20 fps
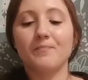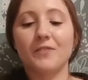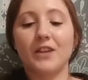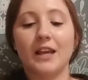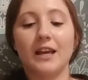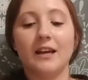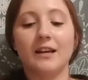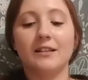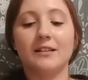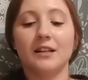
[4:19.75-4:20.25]

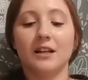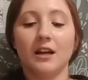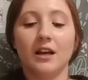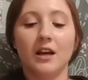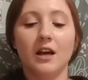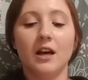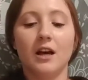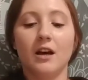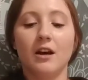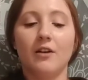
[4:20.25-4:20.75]
And
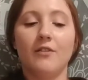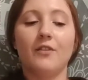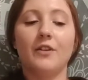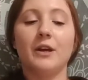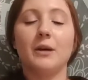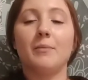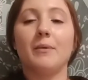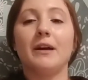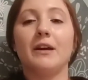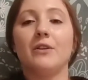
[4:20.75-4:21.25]

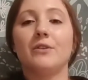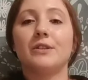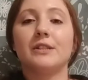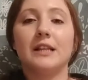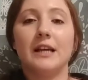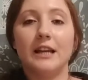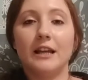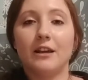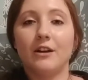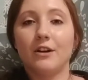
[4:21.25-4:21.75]
hopefully by you
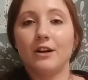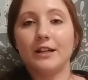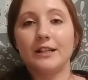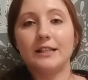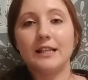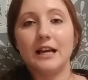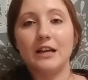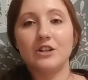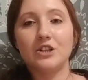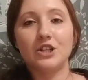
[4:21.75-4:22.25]
setting your
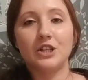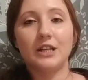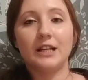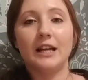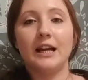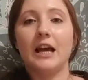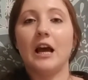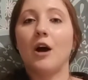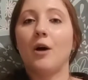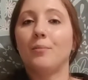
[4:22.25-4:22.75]

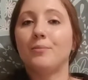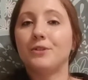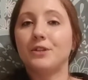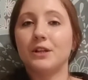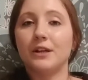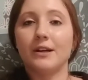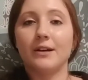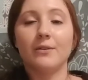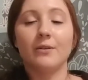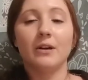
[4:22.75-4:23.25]
intention, it helps
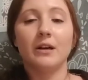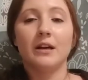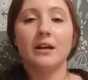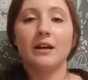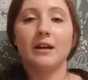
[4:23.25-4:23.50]
you.